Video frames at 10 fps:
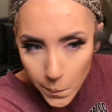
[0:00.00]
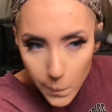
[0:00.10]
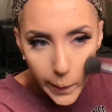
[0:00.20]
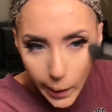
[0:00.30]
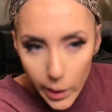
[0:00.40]

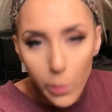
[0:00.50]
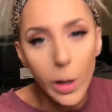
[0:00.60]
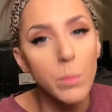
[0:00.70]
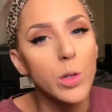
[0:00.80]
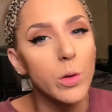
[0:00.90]
Like, I know what
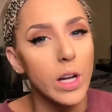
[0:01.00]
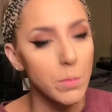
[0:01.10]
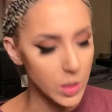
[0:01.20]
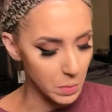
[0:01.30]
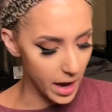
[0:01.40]
I'm doing, I'm
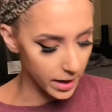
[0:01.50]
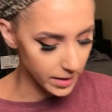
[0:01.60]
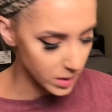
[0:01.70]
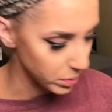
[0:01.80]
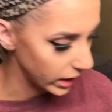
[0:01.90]
just bad at
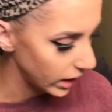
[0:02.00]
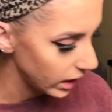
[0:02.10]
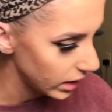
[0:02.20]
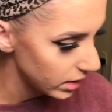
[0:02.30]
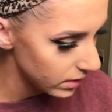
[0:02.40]
explaining it.